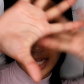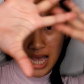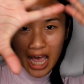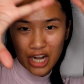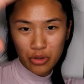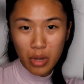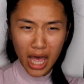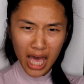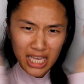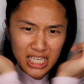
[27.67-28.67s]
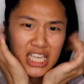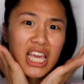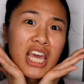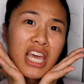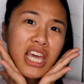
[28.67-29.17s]
channel
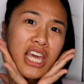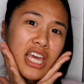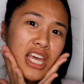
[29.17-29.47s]
again.